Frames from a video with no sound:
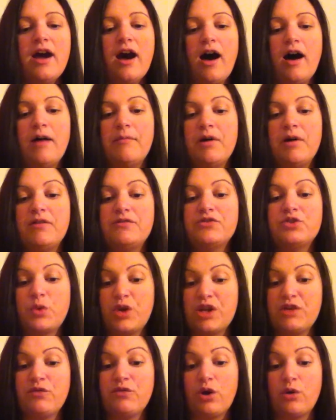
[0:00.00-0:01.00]
of
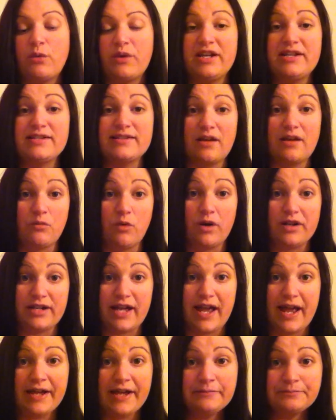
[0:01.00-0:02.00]
24 weeks and 1
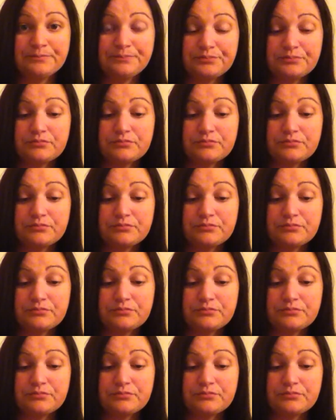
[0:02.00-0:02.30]
day.